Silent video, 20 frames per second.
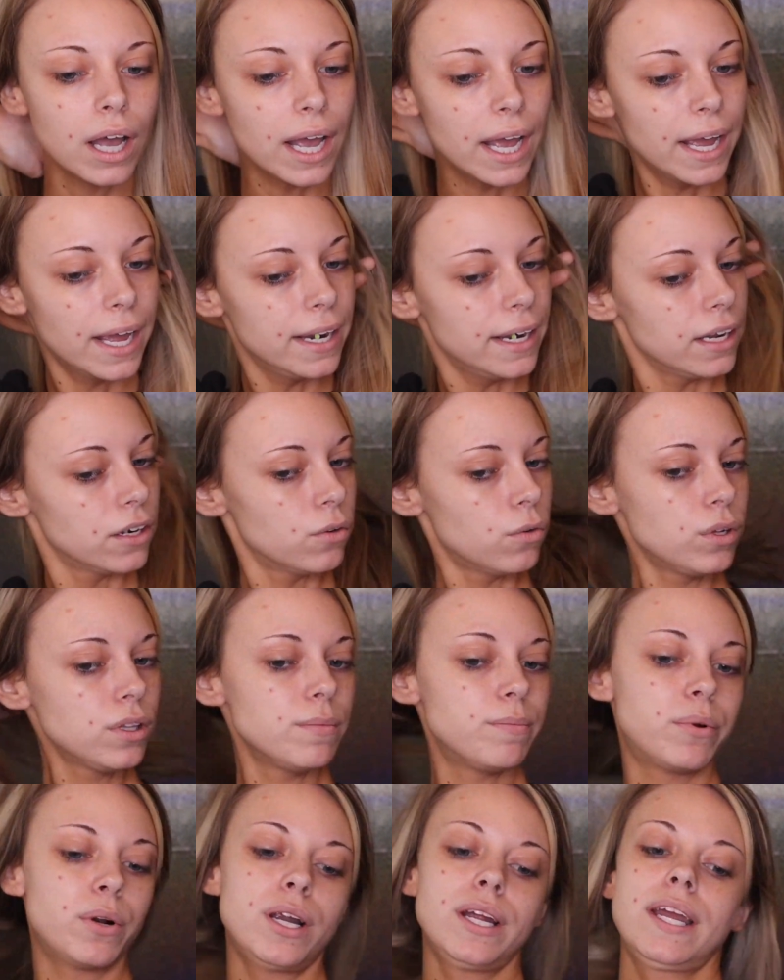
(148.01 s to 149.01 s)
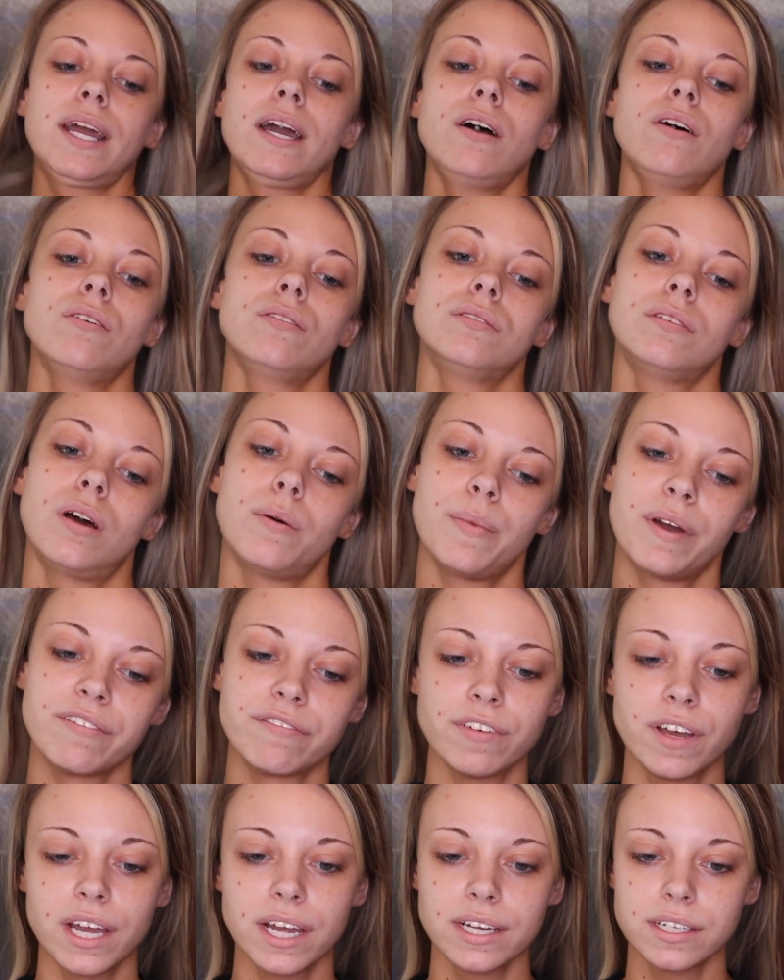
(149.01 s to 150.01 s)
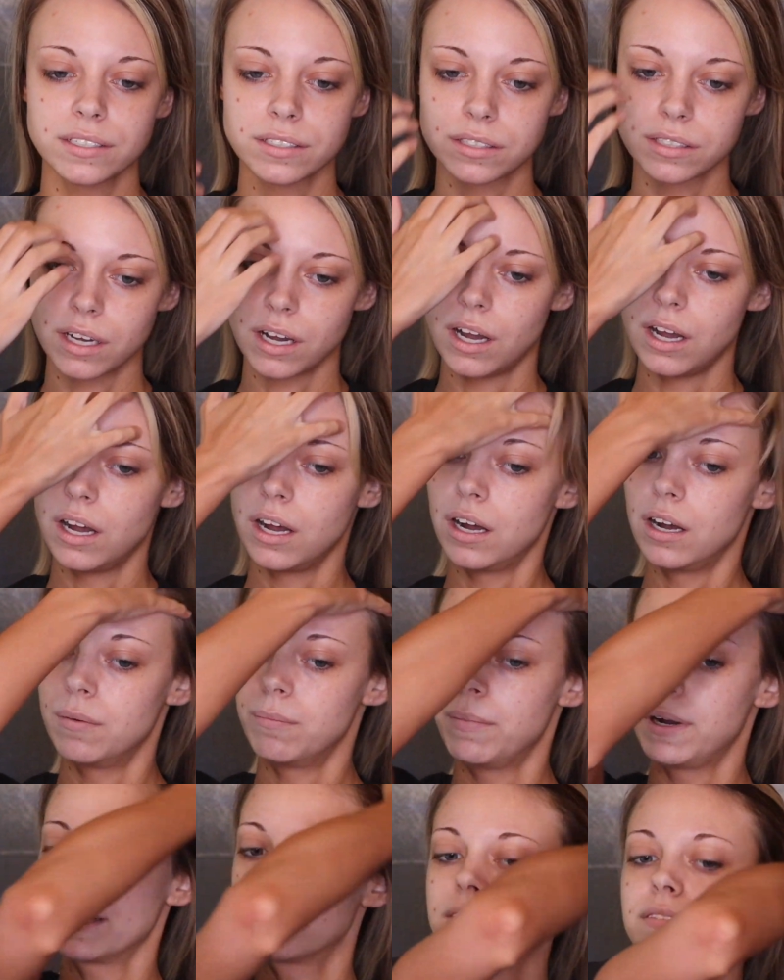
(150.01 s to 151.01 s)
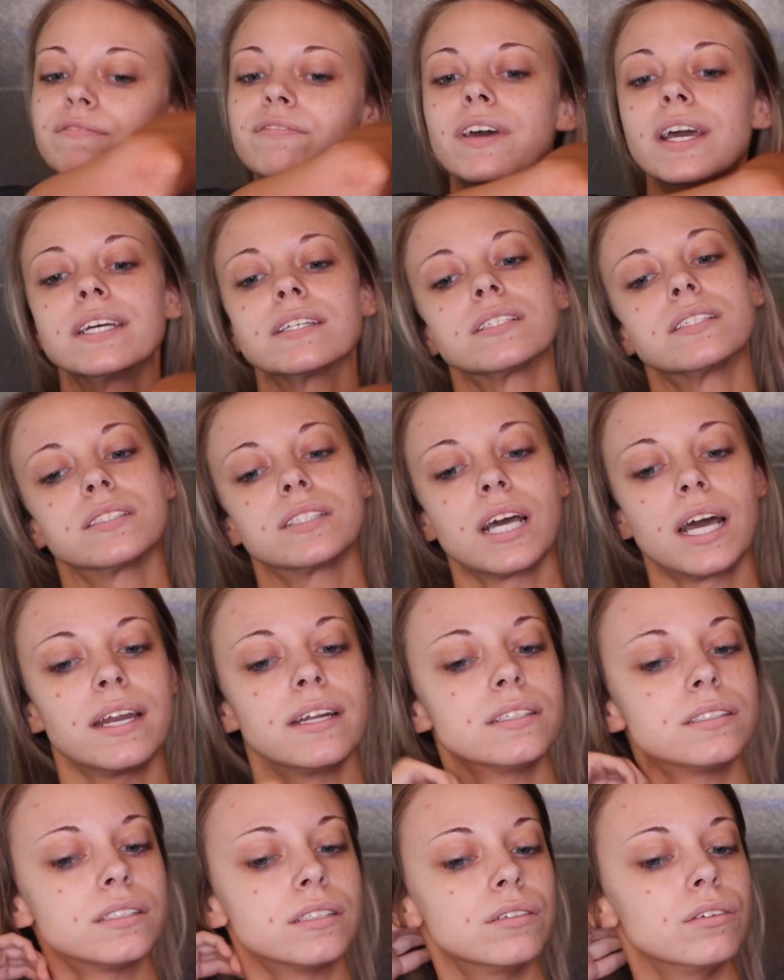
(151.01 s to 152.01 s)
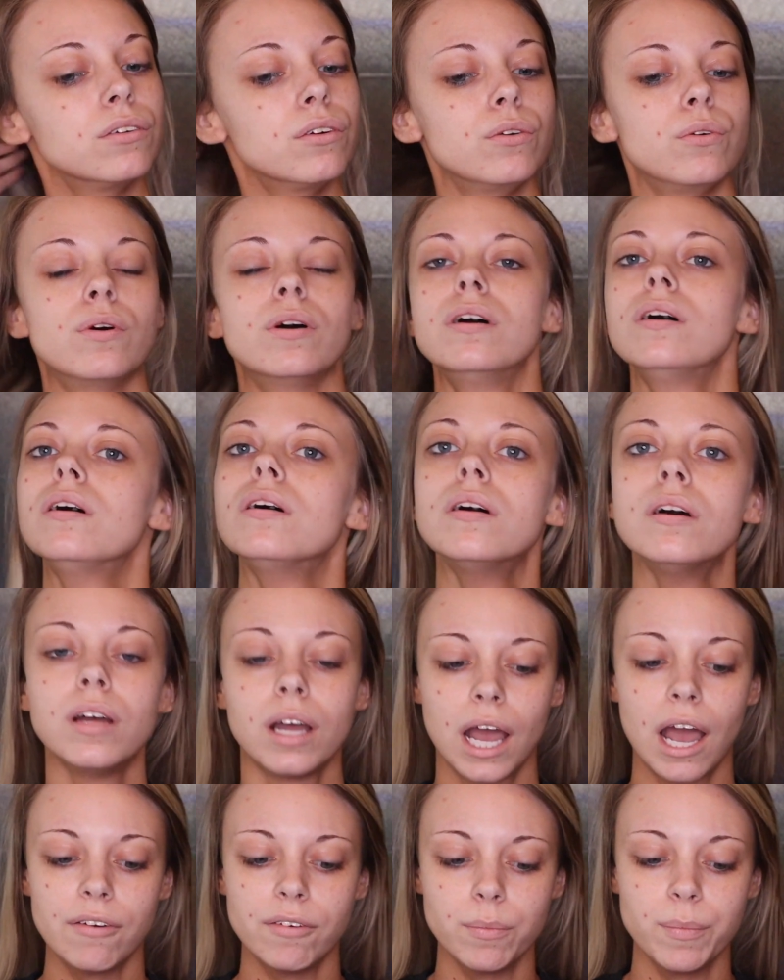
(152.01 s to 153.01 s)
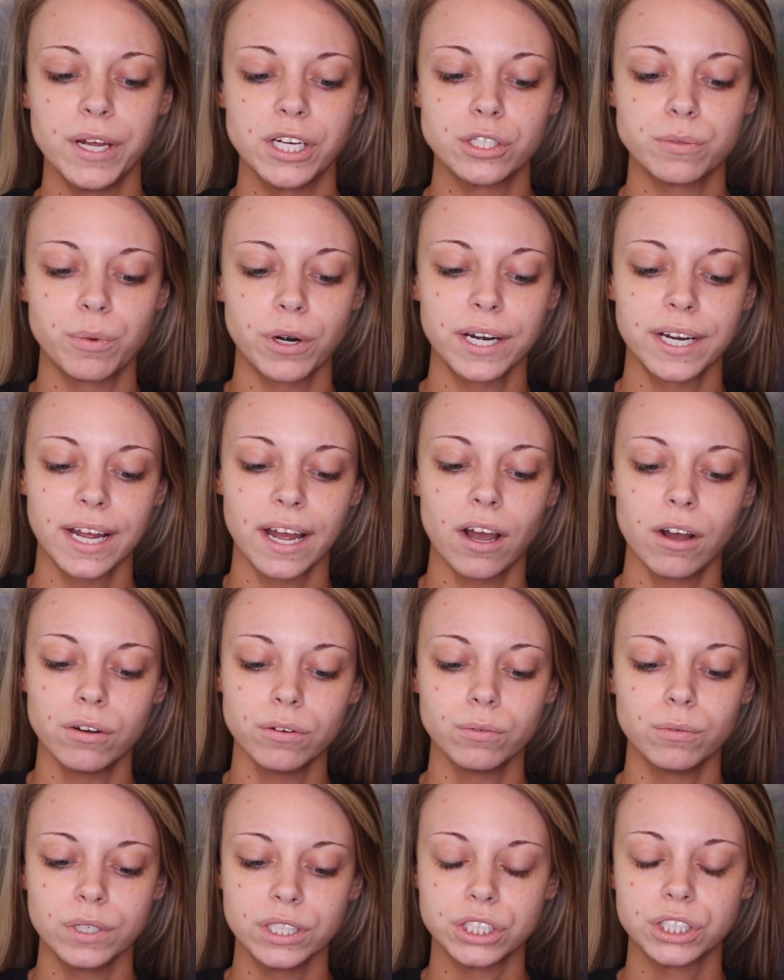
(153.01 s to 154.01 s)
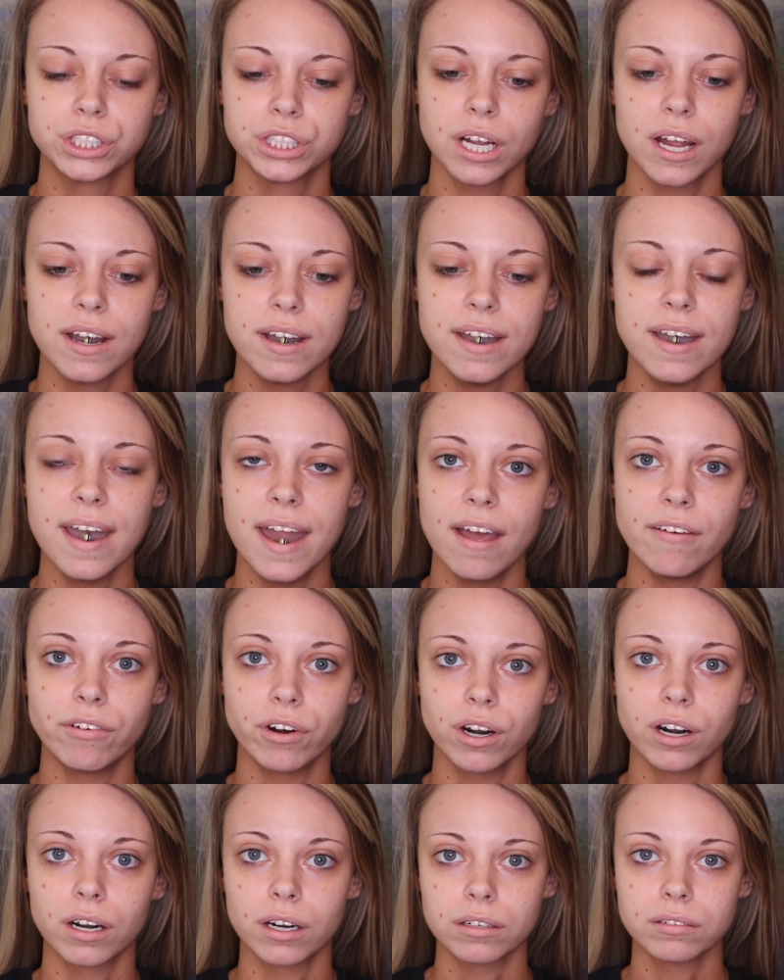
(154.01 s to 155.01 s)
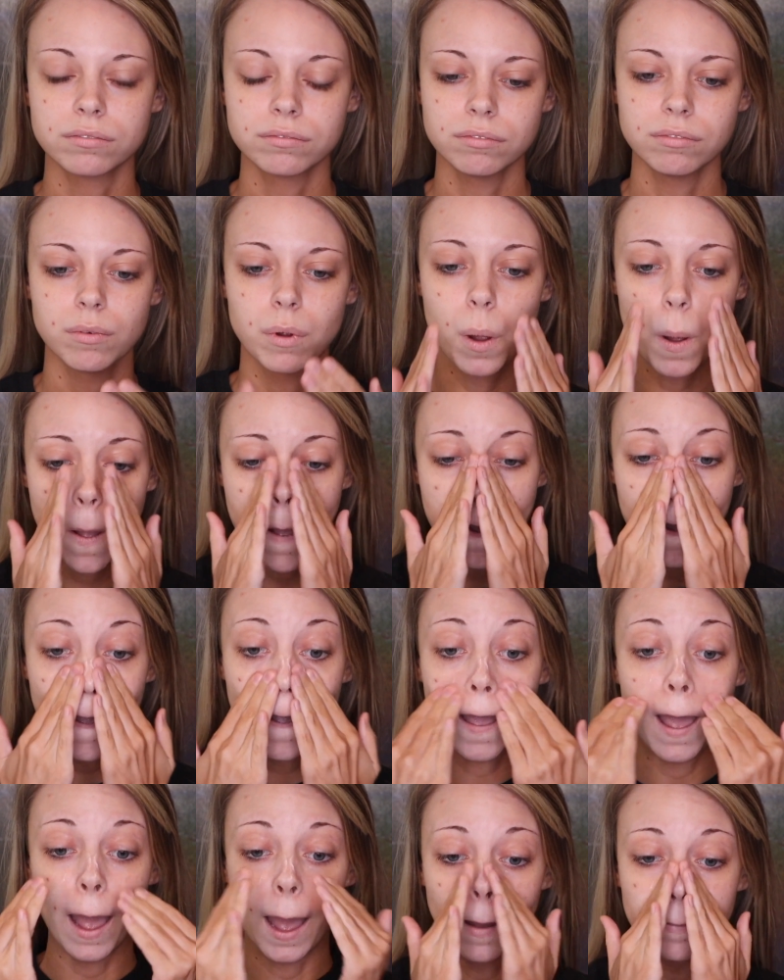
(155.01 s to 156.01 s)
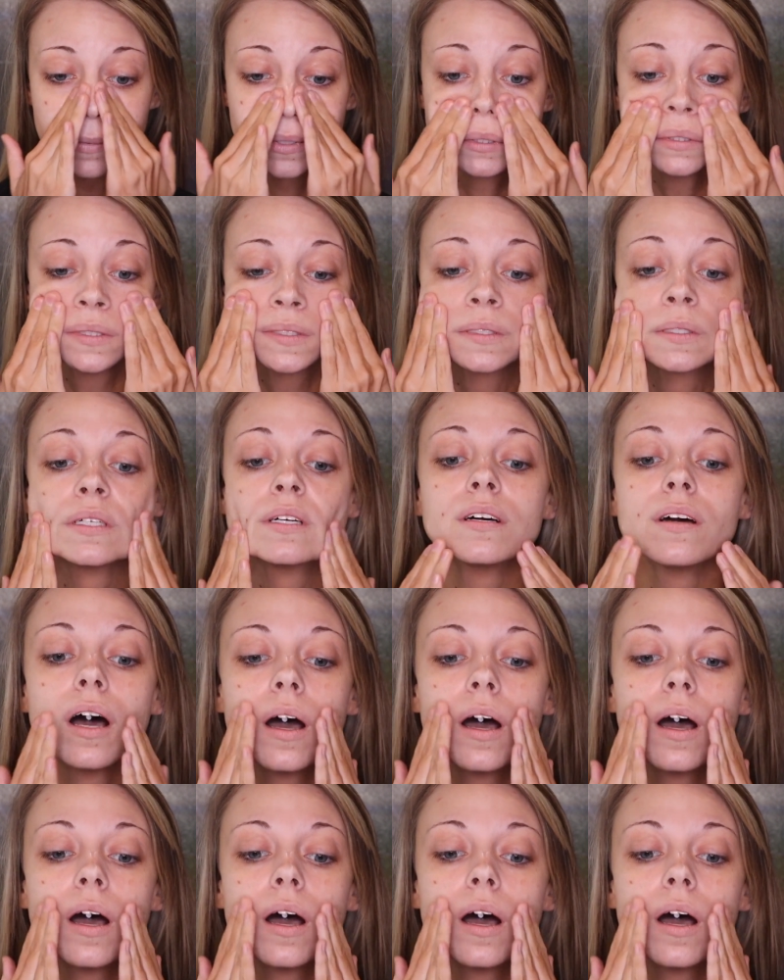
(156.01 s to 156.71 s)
And ignore the breakout on my face. My face decided to have a major breakout, which never happens.